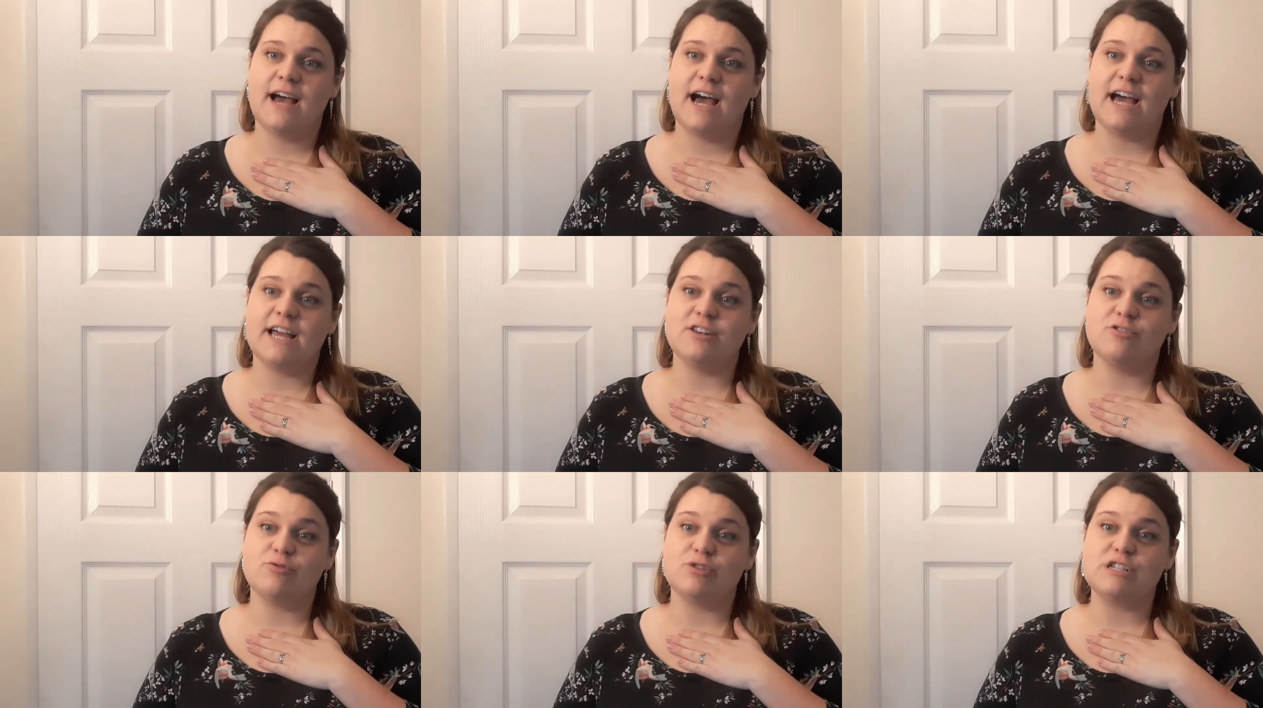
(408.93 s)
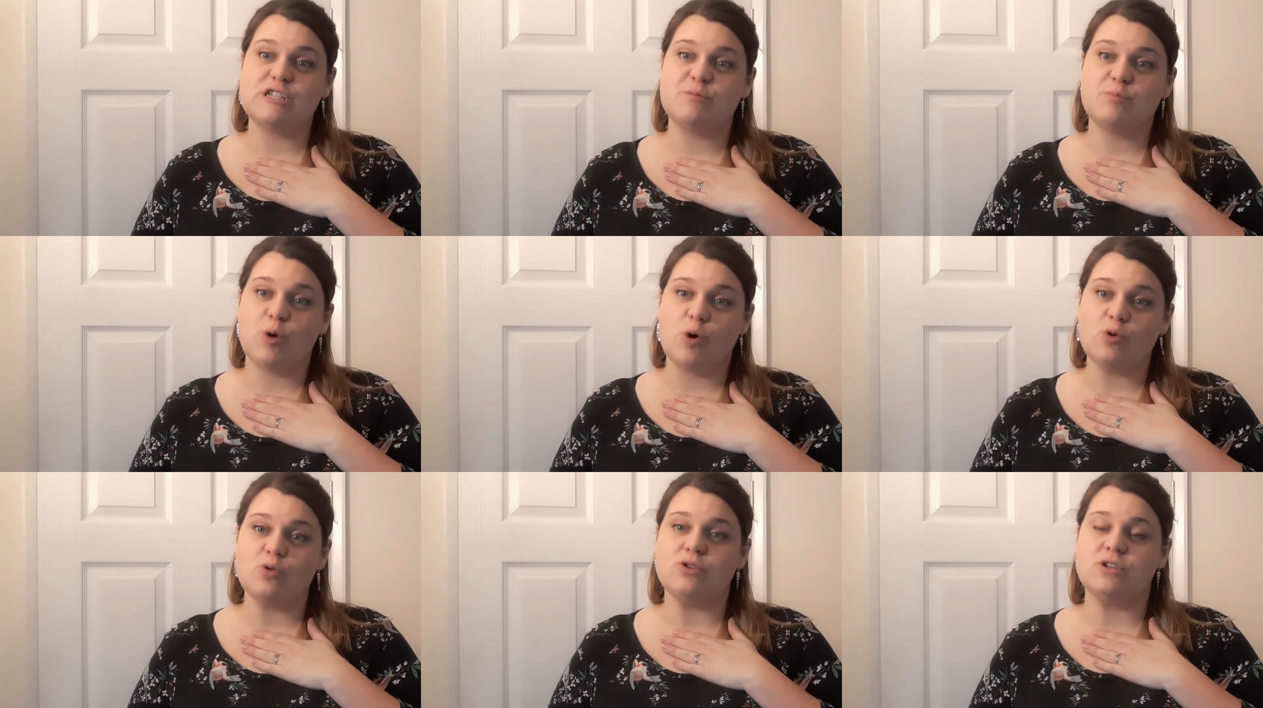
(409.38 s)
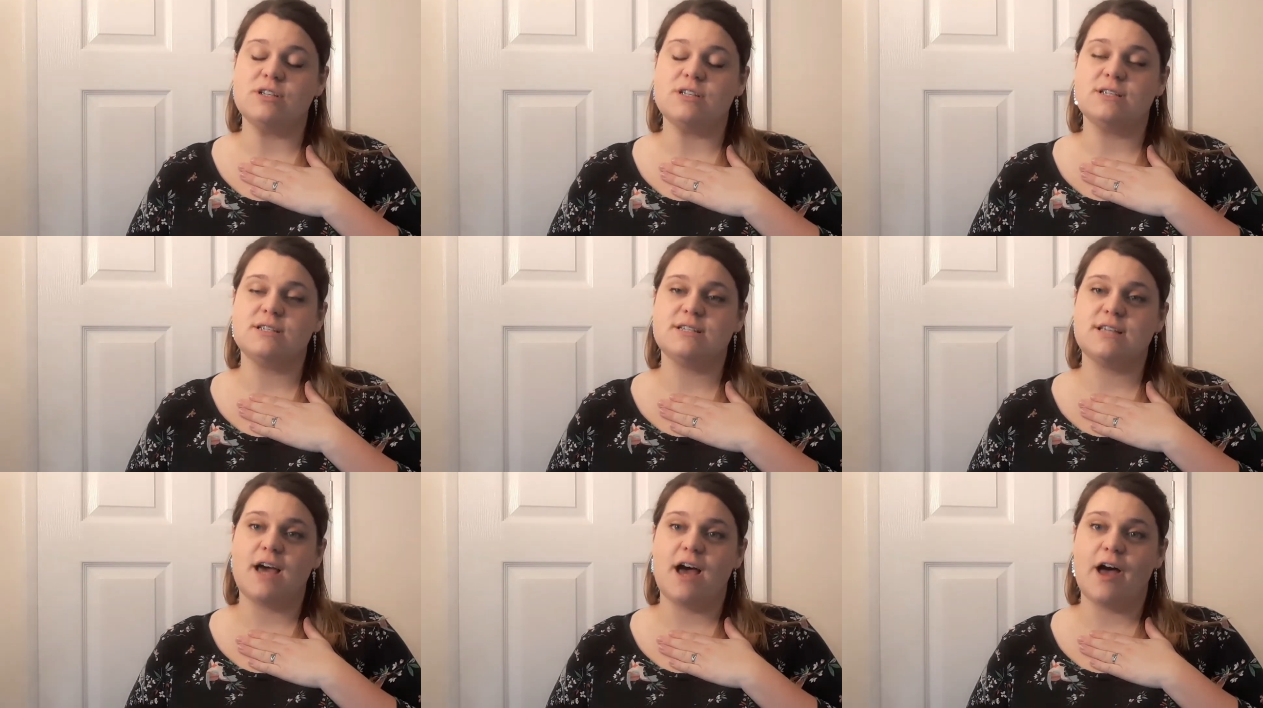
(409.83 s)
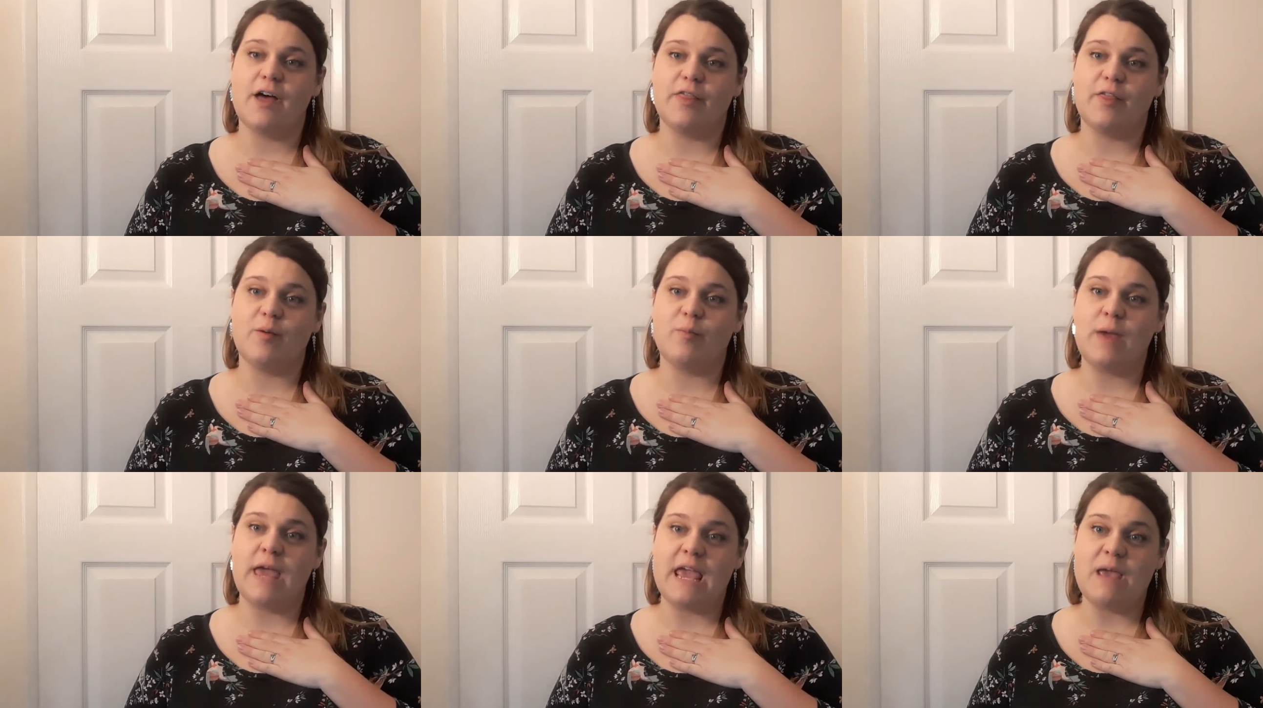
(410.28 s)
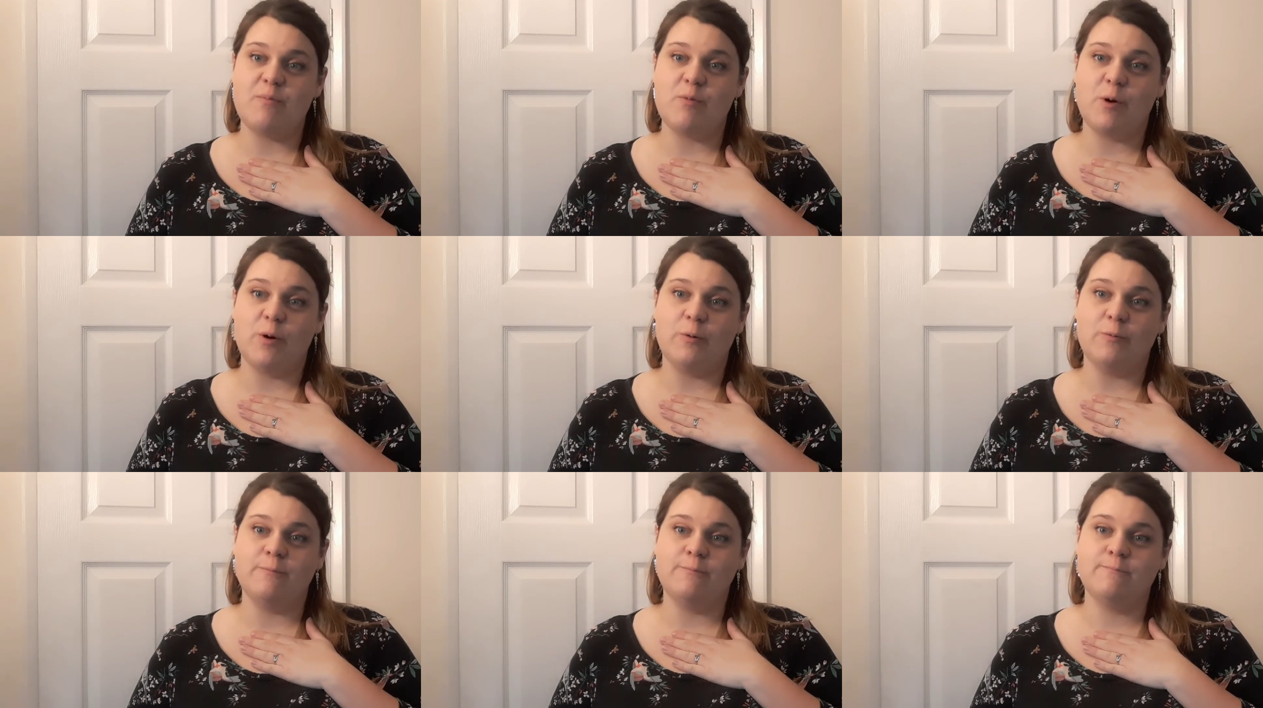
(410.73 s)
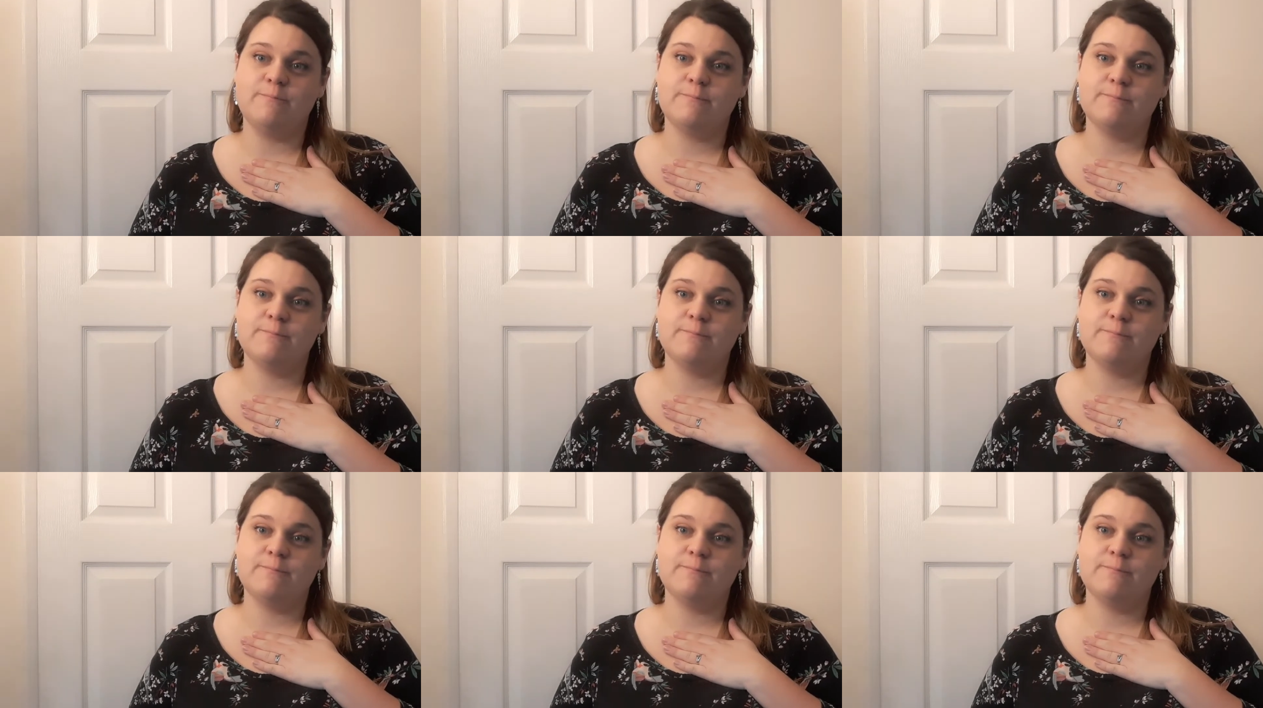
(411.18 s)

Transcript: and respond to other people.